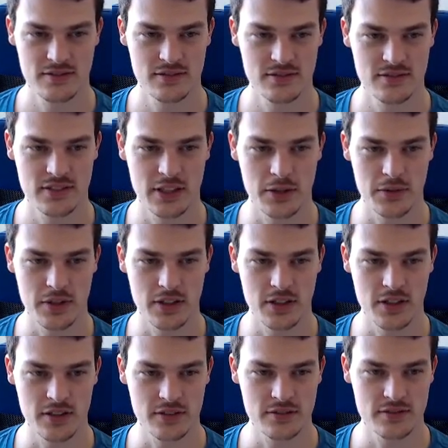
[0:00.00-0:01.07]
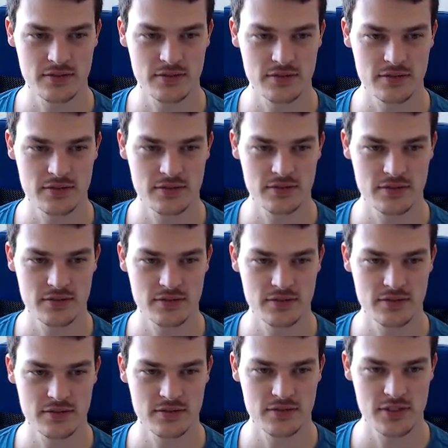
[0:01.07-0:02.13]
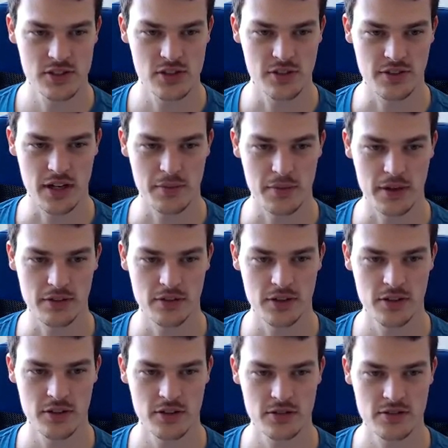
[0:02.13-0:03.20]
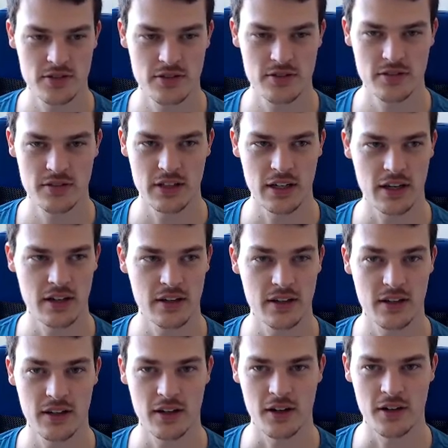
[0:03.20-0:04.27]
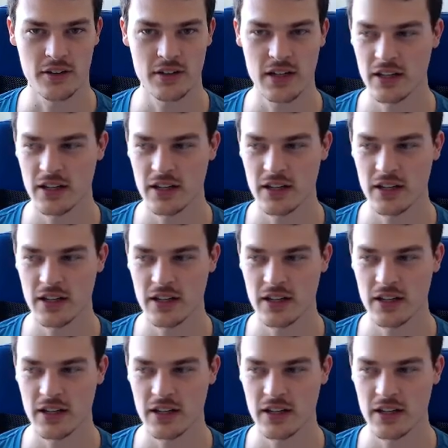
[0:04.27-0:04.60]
There we go. So I've got my roads. They are not